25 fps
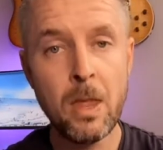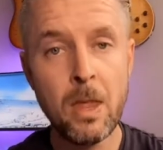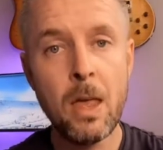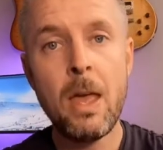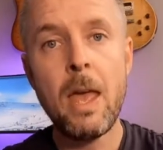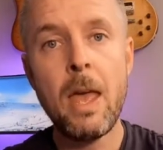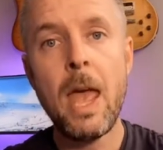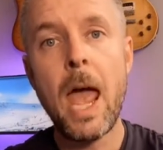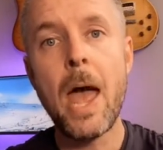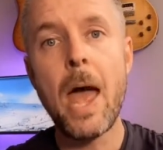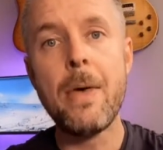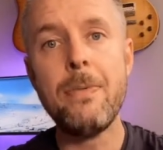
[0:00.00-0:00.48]

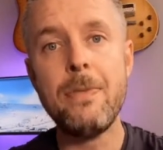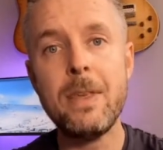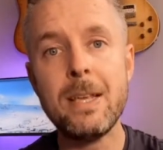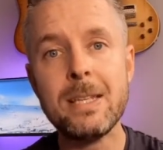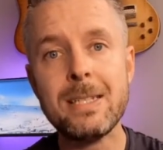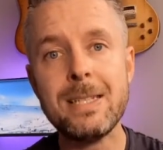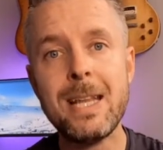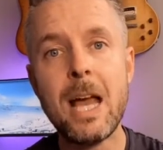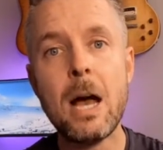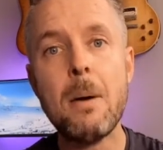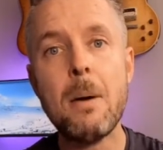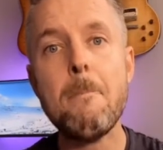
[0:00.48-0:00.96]
and
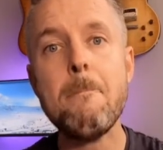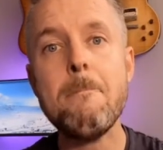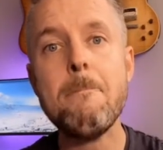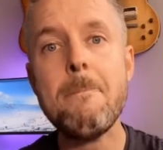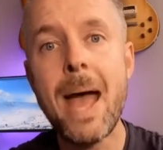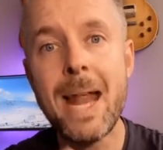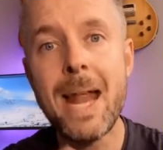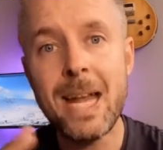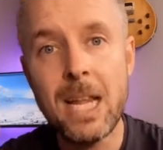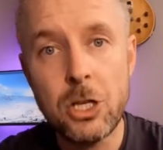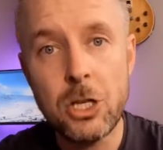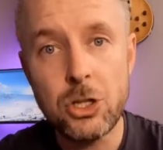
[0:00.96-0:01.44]
this now
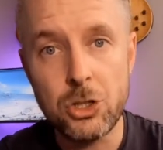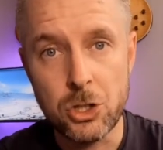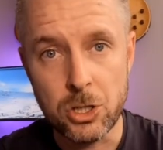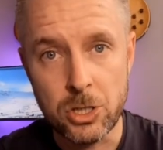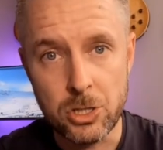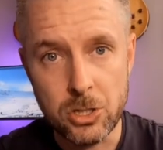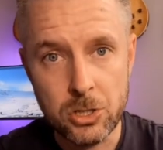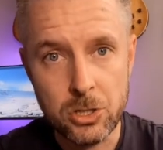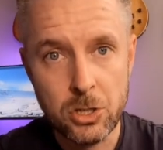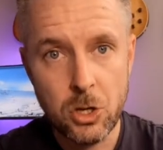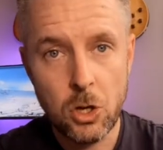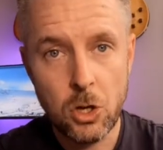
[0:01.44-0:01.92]

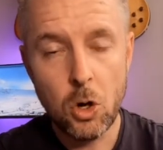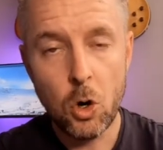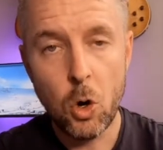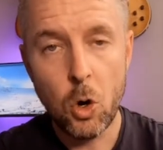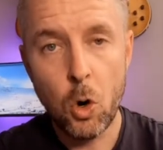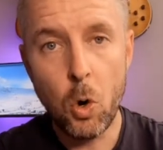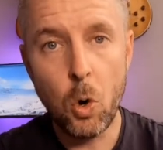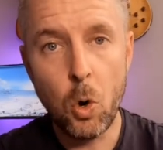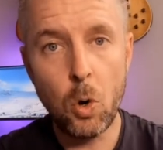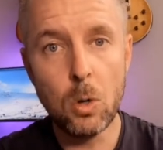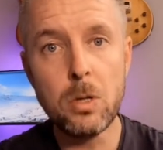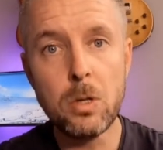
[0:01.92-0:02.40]
manages
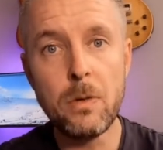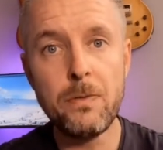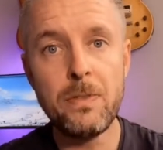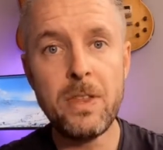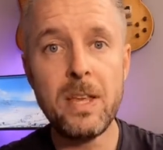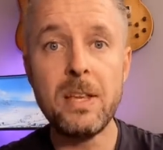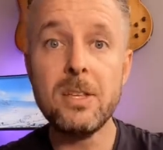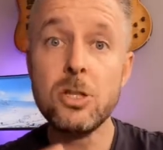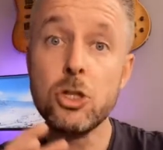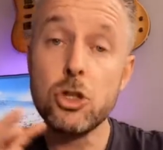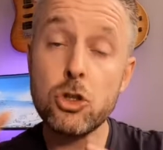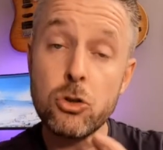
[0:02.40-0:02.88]
all of
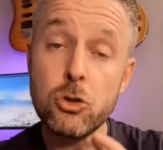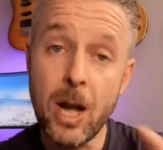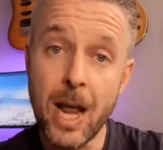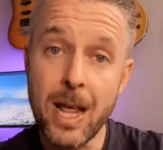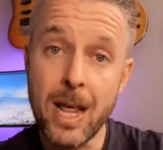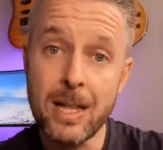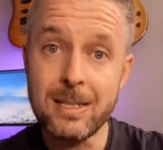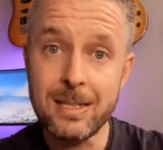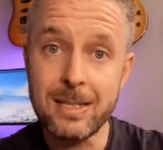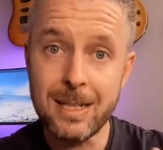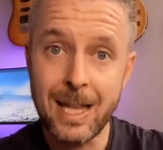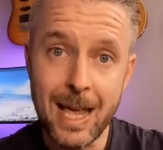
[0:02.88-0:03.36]
these
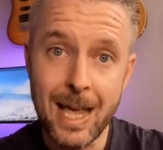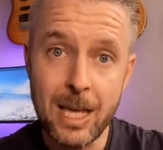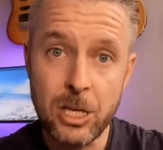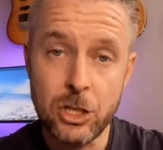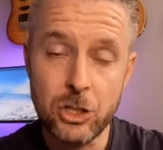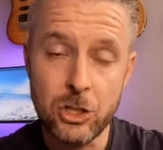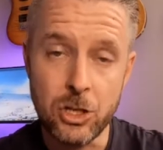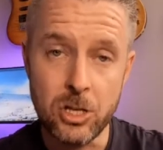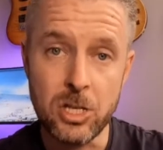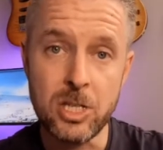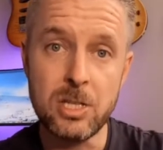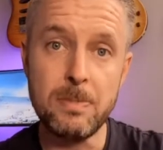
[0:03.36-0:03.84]

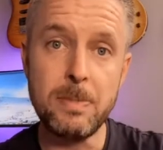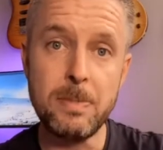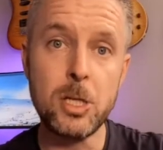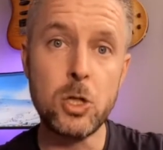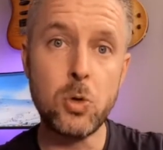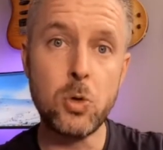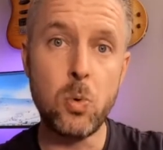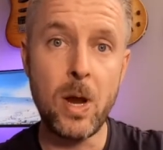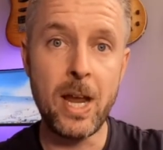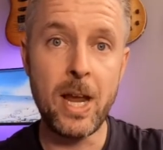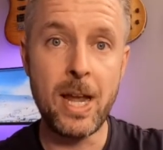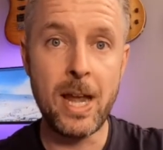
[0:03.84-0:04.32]
translations
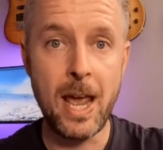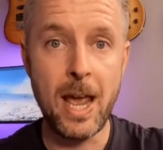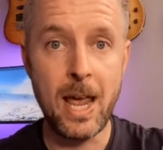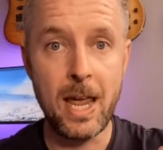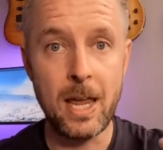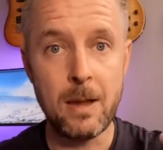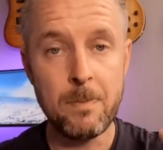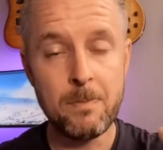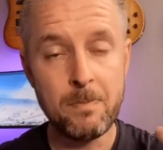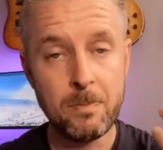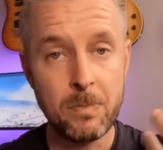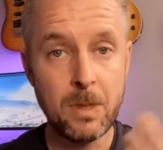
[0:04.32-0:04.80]
between
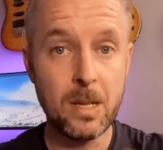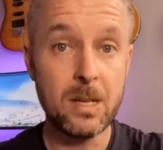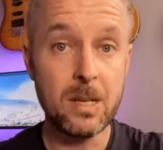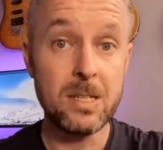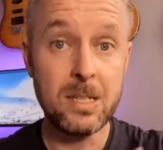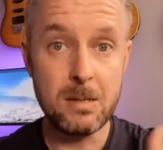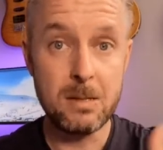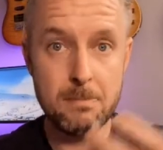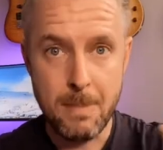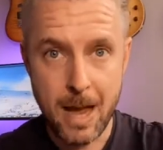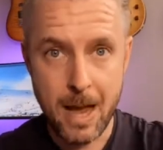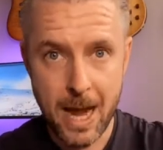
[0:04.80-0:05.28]
a
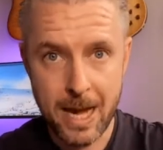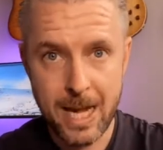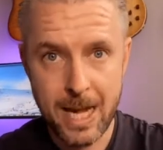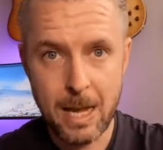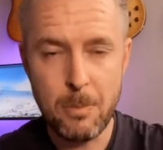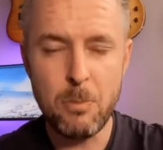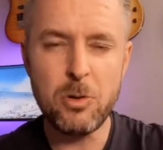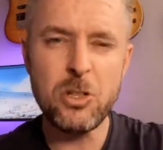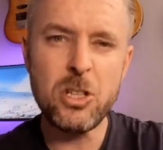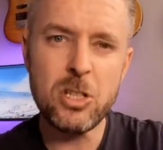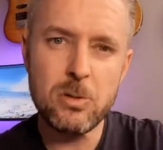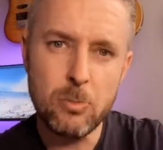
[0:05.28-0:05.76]
domain
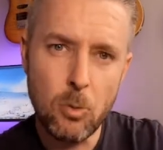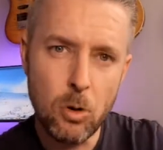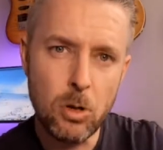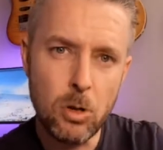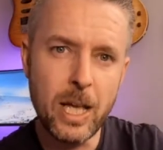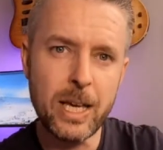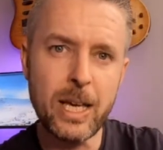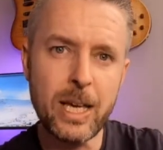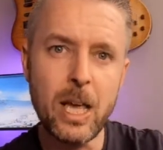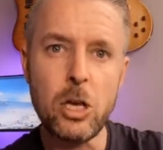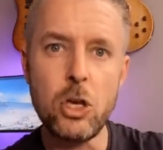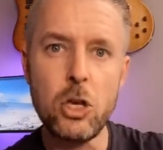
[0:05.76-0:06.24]
name, which is more
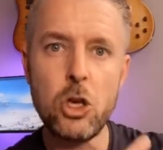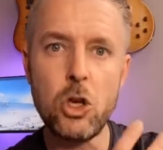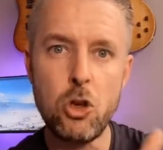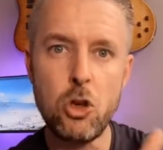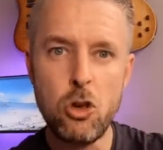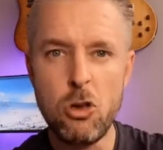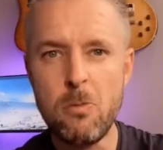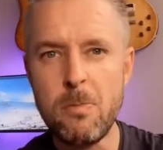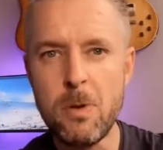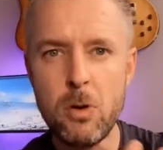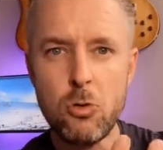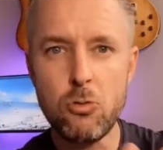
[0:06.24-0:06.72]
like a
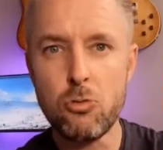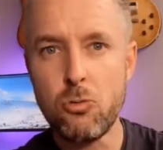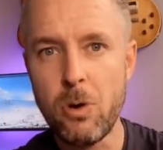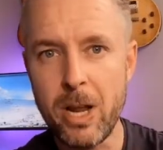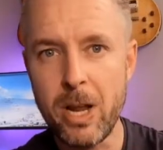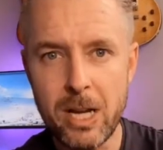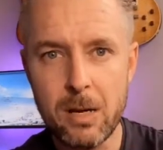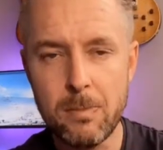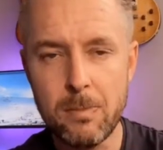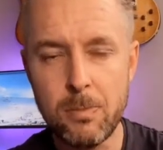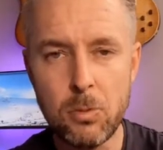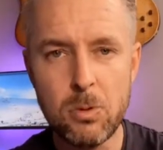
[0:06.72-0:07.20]
human
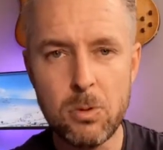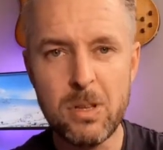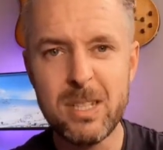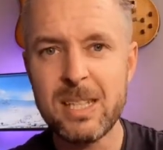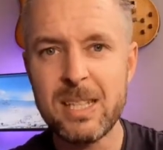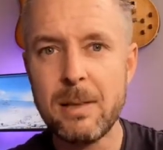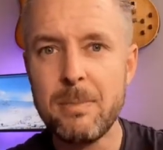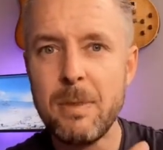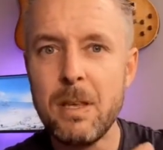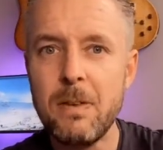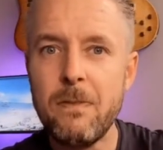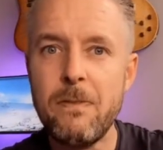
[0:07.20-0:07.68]
readable. It's
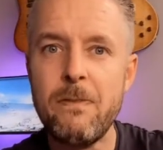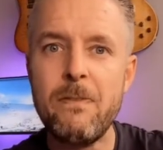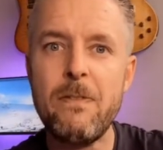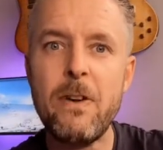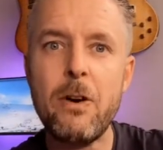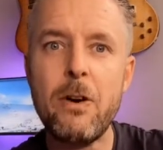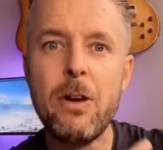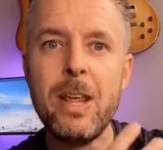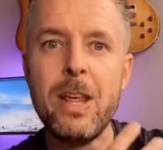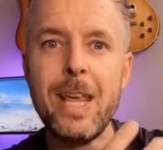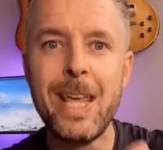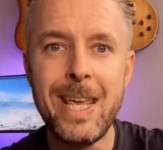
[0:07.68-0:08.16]
something
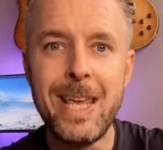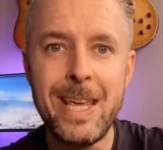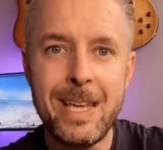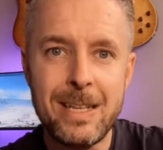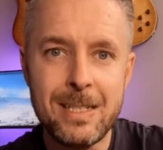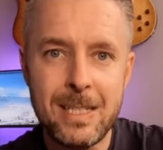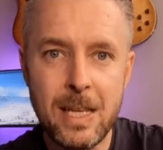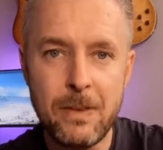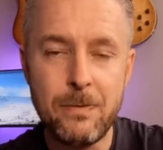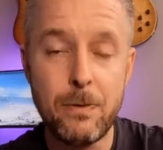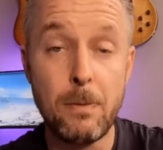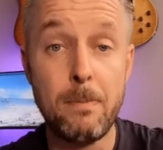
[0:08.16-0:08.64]
very
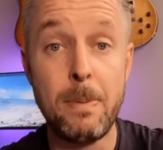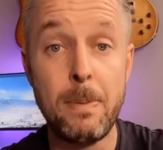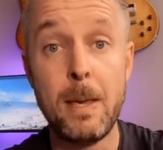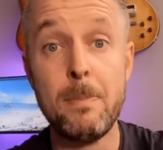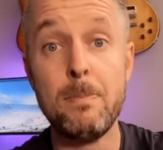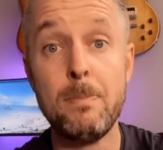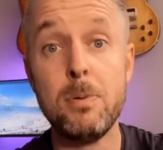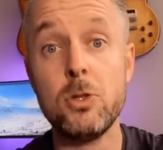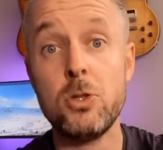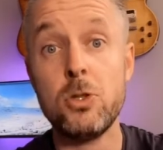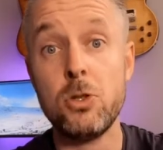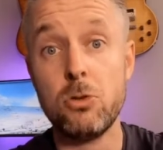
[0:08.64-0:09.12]
easy for
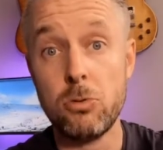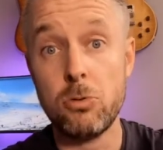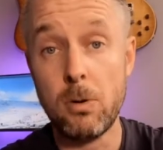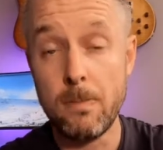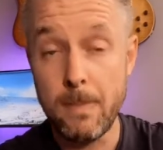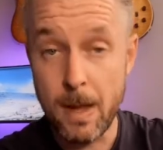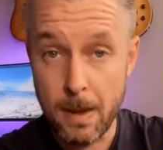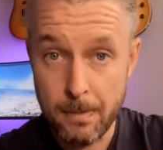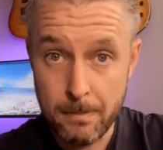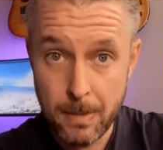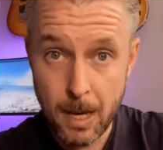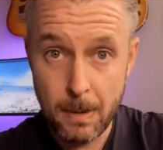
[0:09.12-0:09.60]
people to
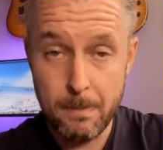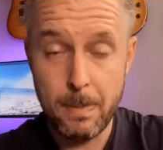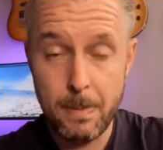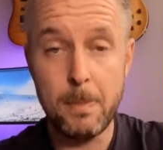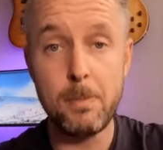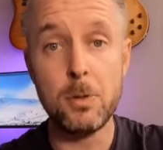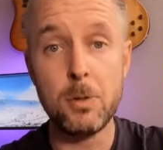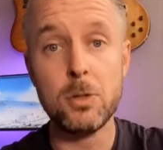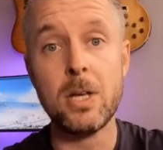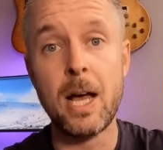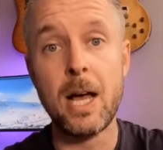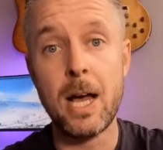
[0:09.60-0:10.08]
remember,
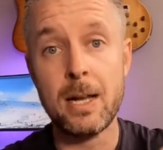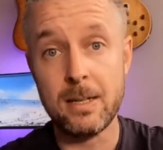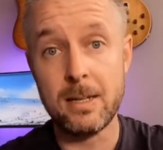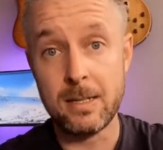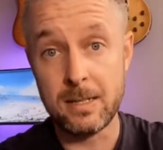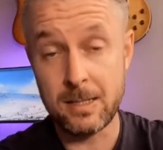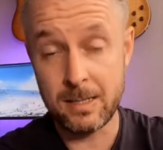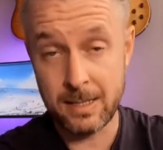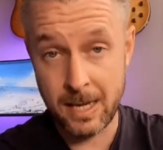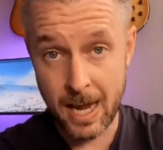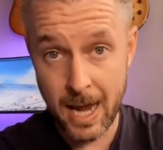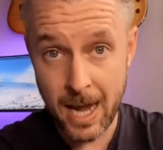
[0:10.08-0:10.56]
people to
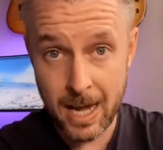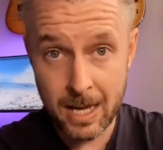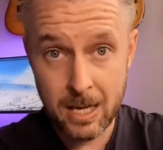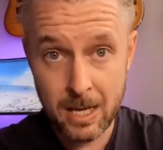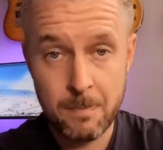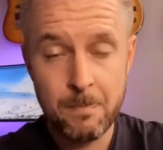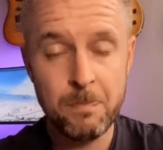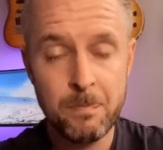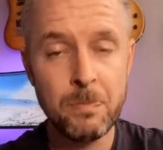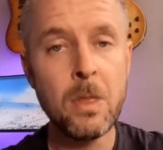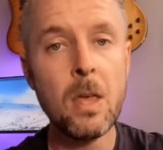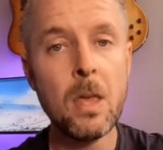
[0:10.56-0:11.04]
understand.
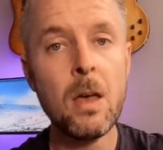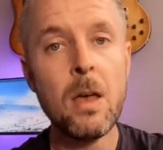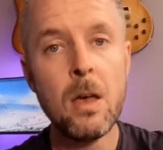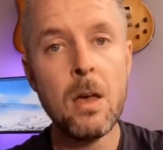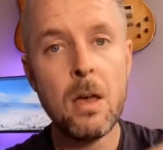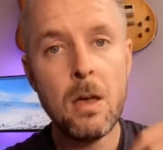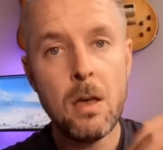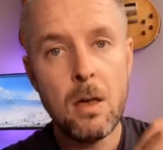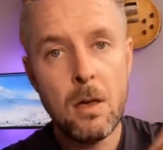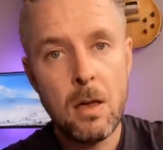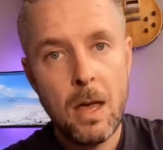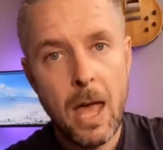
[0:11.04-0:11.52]

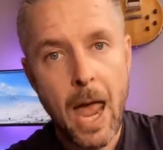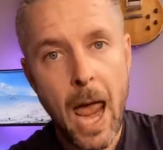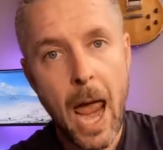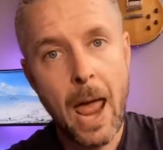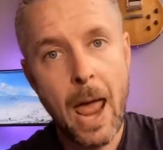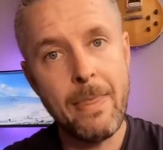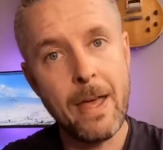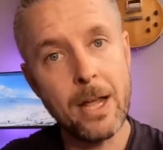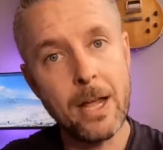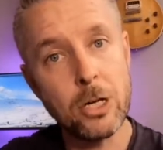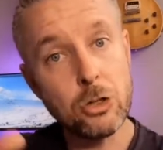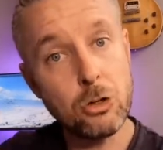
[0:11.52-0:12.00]

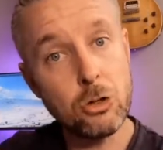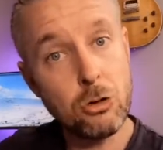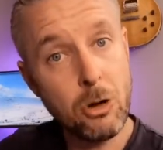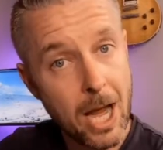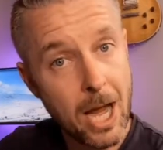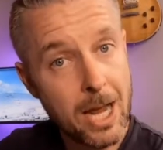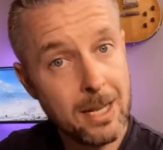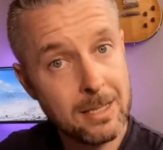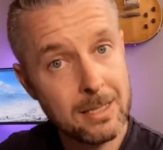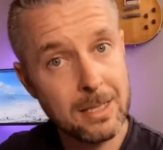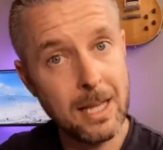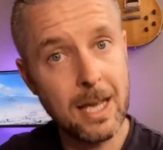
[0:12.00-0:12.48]
And that
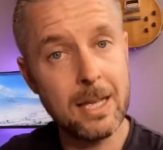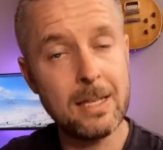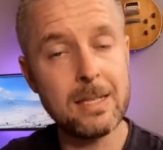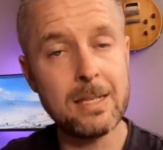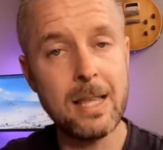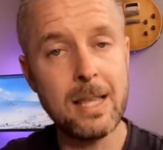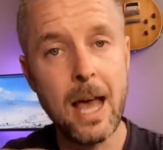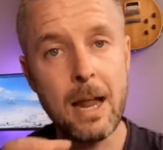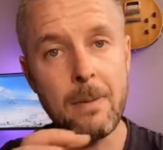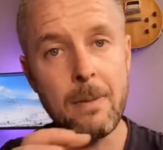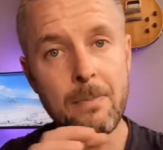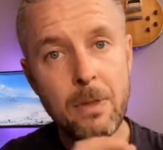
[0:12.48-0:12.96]
translates that